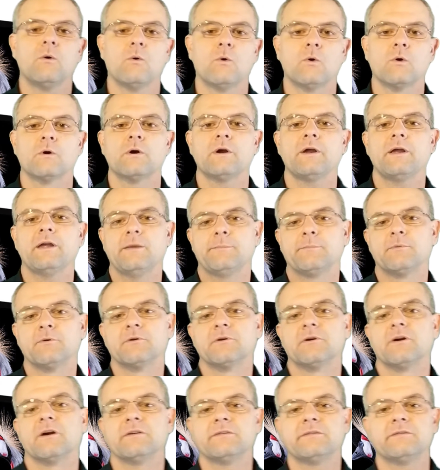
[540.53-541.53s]
or a
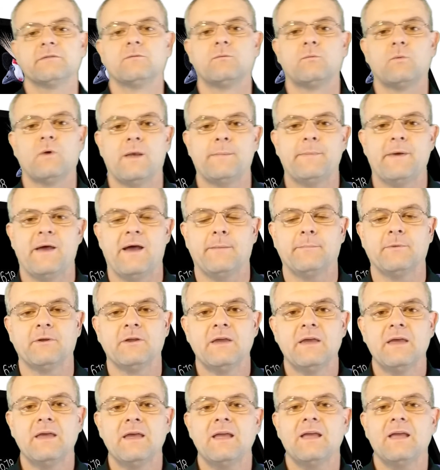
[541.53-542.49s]
progressive web app?